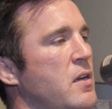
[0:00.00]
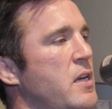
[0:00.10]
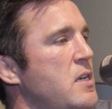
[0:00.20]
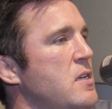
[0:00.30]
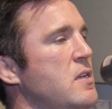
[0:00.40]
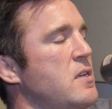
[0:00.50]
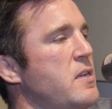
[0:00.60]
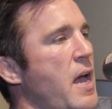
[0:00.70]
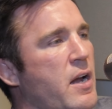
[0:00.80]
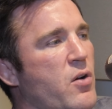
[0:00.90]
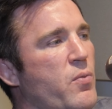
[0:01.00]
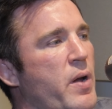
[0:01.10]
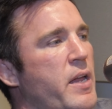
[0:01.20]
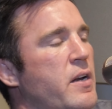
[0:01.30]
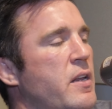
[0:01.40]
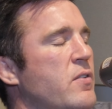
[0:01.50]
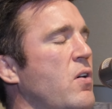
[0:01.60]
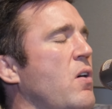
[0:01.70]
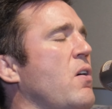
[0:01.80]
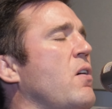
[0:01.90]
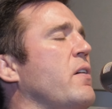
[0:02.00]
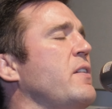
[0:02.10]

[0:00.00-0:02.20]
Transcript: He's decorated. He's all,